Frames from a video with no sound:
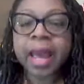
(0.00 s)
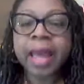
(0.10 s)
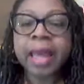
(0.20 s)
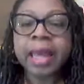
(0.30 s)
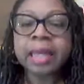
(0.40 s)

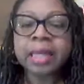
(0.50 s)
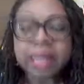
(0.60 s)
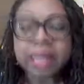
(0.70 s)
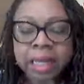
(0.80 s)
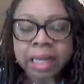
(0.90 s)
and
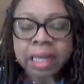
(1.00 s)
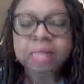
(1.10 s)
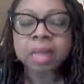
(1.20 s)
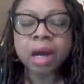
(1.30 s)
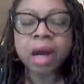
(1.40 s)
it
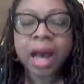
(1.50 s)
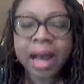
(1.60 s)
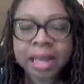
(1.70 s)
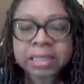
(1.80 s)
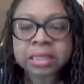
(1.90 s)
is a
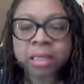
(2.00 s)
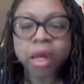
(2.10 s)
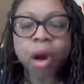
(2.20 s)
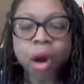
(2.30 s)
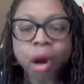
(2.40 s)
constant
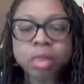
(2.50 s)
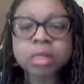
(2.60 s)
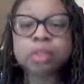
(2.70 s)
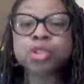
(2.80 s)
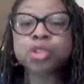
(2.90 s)
cause
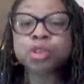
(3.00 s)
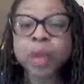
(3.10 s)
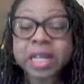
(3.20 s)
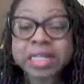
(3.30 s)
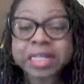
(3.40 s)
of
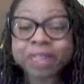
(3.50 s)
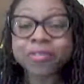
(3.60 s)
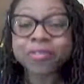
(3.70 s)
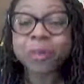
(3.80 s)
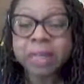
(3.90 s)
stress
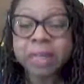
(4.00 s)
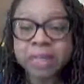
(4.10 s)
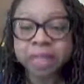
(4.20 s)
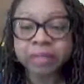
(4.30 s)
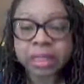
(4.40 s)
for many
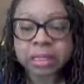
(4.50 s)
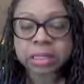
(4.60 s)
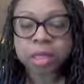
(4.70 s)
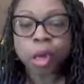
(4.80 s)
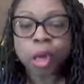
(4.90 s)
of us
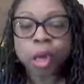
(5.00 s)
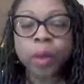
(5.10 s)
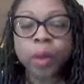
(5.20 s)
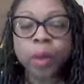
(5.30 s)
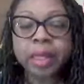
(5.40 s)

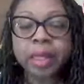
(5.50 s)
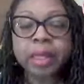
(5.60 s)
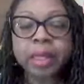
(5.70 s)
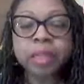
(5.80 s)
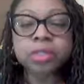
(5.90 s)
going
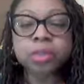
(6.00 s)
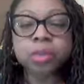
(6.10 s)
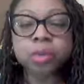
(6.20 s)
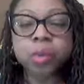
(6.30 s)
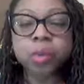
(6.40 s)

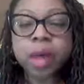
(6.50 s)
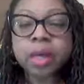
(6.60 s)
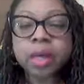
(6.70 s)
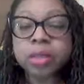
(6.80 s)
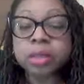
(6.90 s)
into
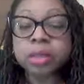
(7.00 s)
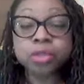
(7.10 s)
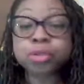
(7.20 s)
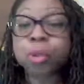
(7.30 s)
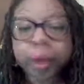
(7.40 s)
the
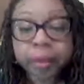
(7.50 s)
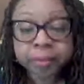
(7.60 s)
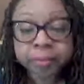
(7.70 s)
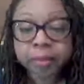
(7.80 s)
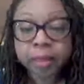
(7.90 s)

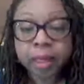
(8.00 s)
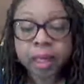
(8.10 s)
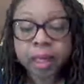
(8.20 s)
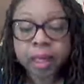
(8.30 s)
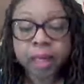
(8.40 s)
store.
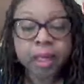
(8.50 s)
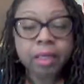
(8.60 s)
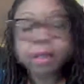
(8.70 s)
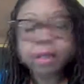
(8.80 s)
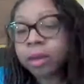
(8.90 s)

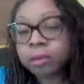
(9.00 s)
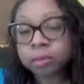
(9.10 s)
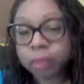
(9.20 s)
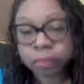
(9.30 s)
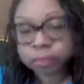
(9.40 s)
And now,
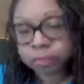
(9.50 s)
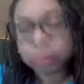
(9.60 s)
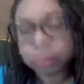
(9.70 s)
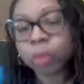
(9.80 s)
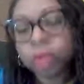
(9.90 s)

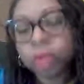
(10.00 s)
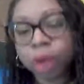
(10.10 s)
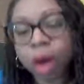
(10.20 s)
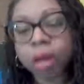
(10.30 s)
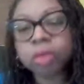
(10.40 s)
well, we do
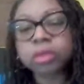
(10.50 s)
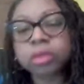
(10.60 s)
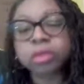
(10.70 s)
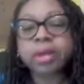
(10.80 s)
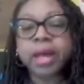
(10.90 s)
all go to the
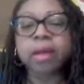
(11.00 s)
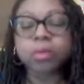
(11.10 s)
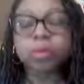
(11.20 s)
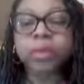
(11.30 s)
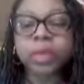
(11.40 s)
store now.
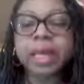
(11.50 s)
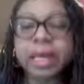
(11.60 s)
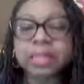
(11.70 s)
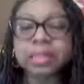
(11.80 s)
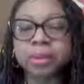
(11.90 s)
We
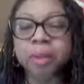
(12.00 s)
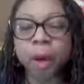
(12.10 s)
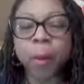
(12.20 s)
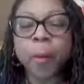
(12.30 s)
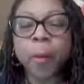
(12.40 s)
can still
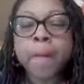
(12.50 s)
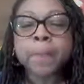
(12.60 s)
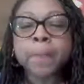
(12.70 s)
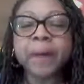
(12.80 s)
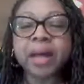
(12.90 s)
go,
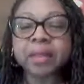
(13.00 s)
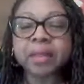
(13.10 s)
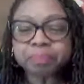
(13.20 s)
but